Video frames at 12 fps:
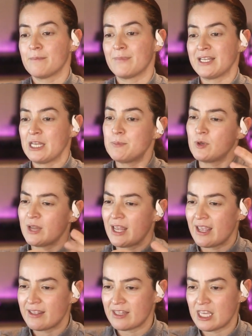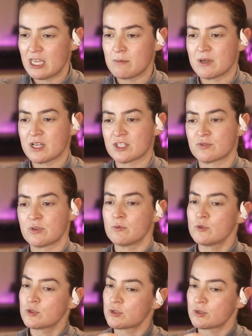manipulate the image,
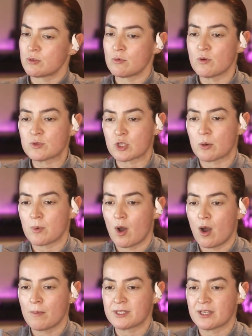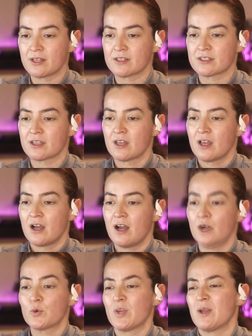remove some objects,
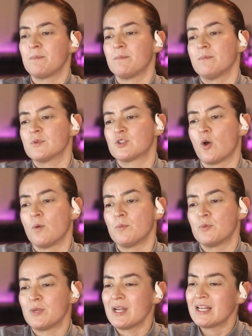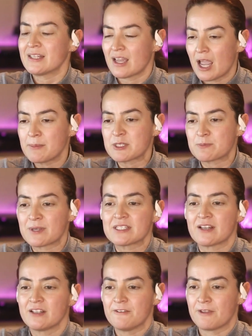or create some real-time
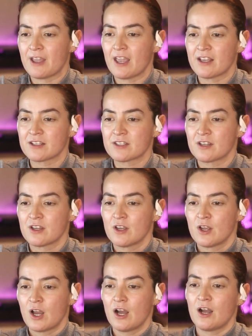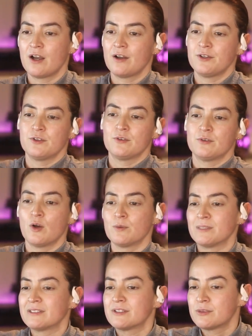special effects.
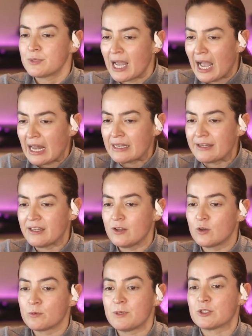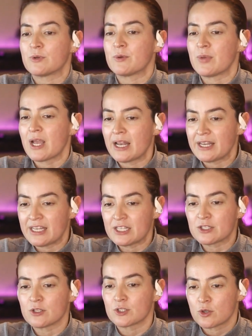Augmented reality or virtual reality
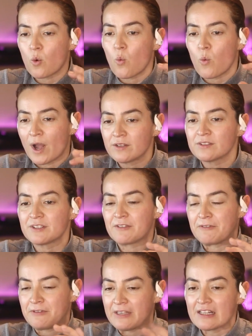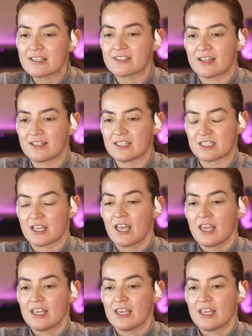is also one of the fields that is